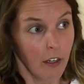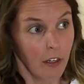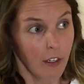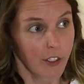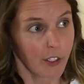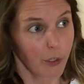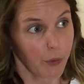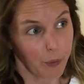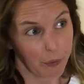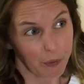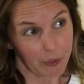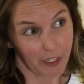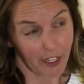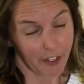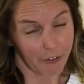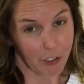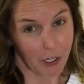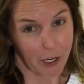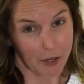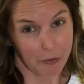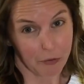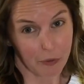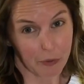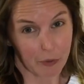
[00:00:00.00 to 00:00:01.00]
So when we left
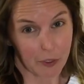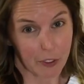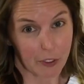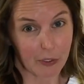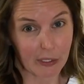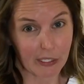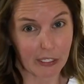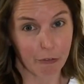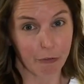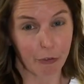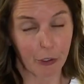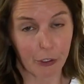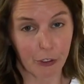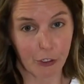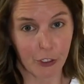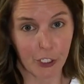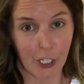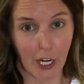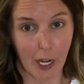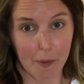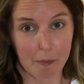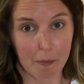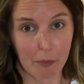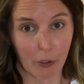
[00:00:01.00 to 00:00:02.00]
off, we were using
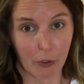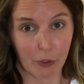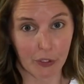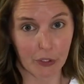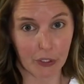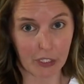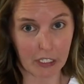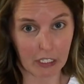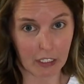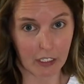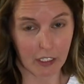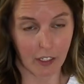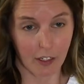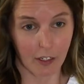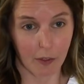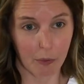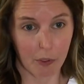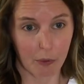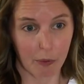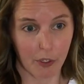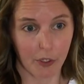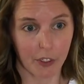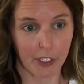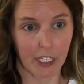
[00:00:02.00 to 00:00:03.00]
Photoshop mostly, and
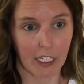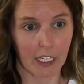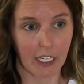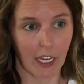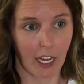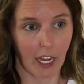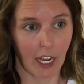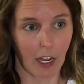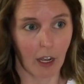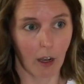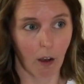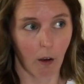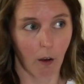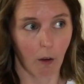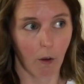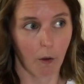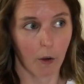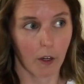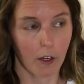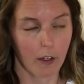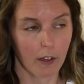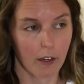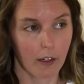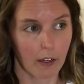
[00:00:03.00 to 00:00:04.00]
we were looking at
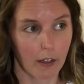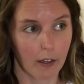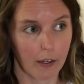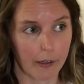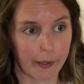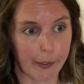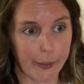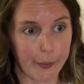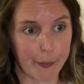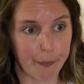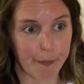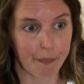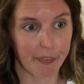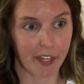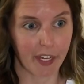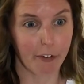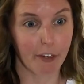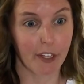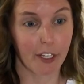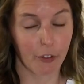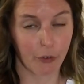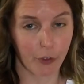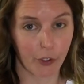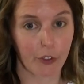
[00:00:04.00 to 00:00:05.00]
how
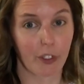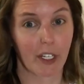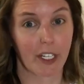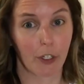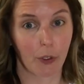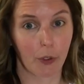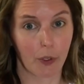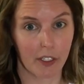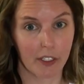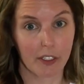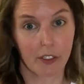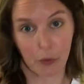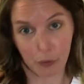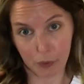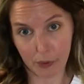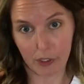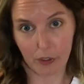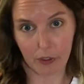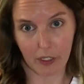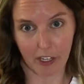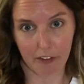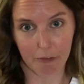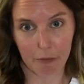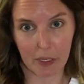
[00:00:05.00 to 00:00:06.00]
everything looked like or is a
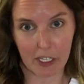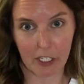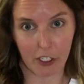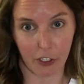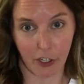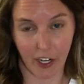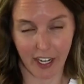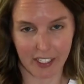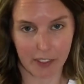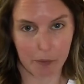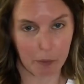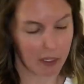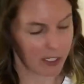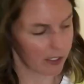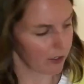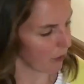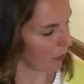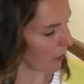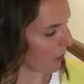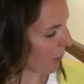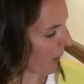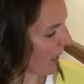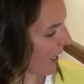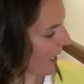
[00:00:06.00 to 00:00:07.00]
real life picture. It has
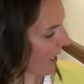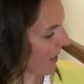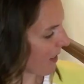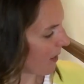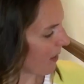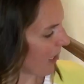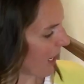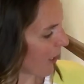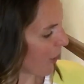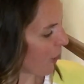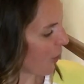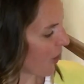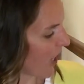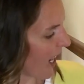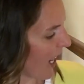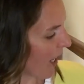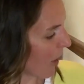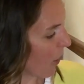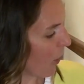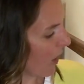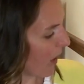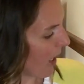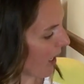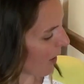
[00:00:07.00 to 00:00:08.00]
pixels, right? It has a lot of
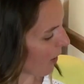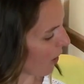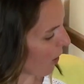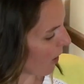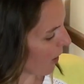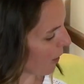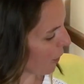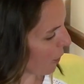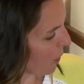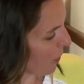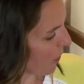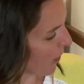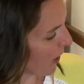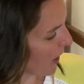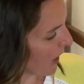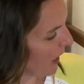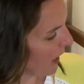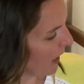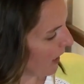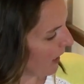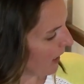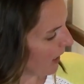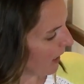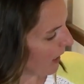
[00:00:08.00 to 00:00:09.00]
shadow, a lot of contouring.
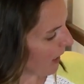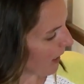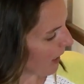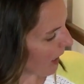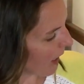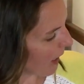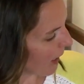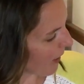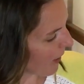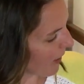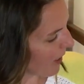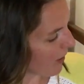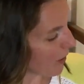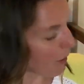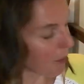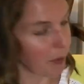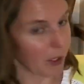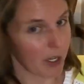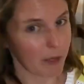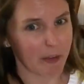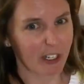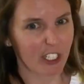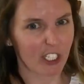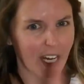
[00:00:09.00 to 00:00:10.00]
These are
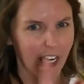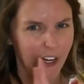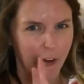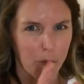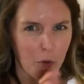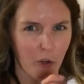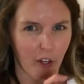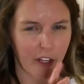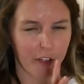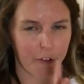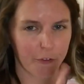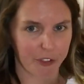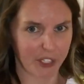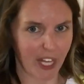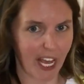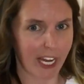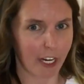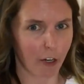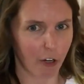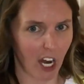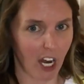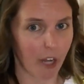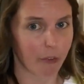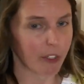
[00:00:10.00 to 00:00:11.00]
pretty much kind of more like
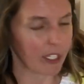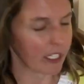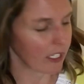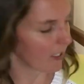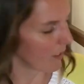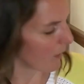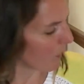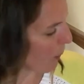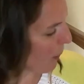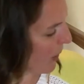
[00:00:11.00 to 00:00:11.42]
flat graphics.